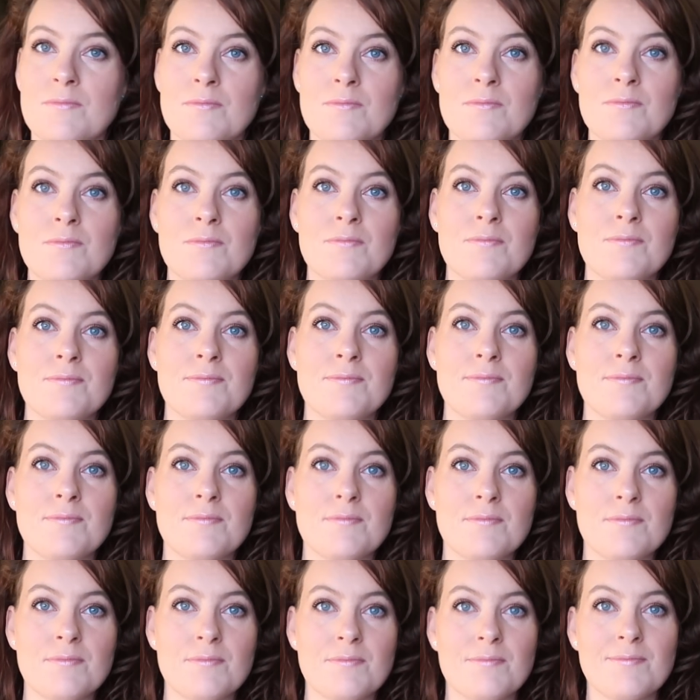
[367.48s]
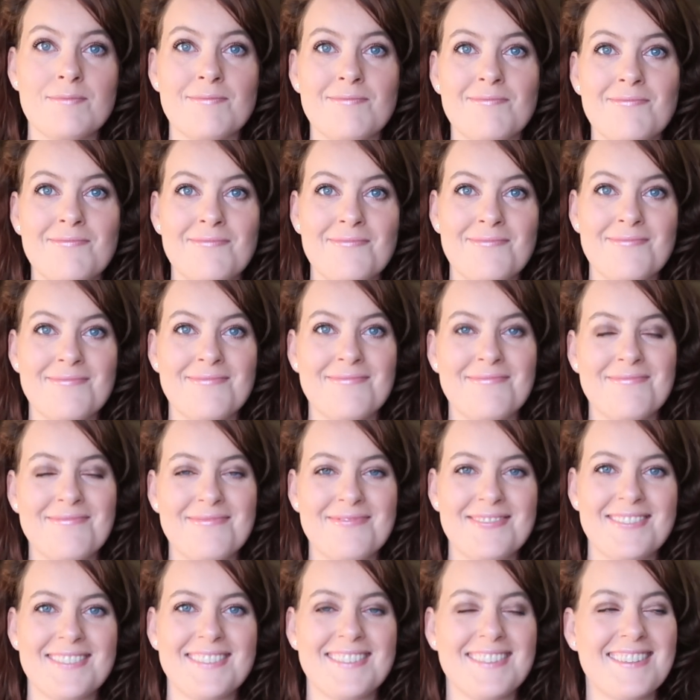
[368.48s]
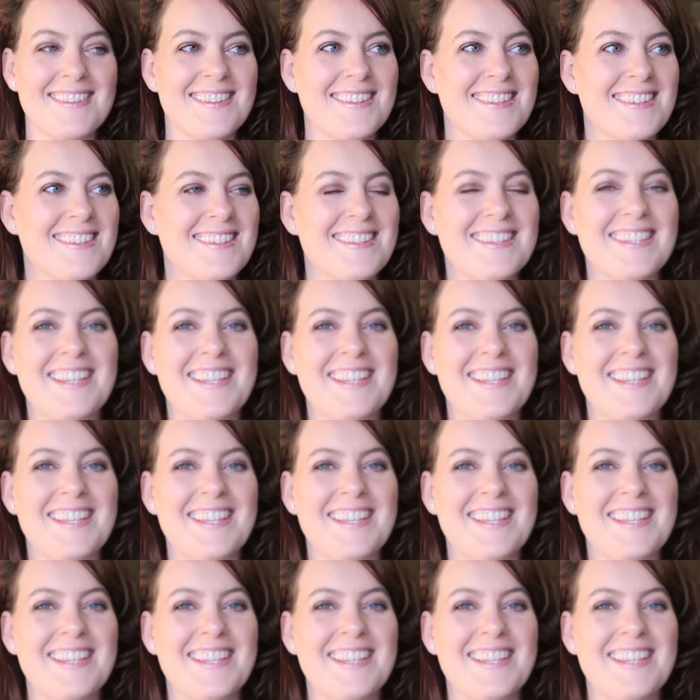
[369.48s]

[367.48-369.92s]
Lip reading: No words are spoken by the person on screen.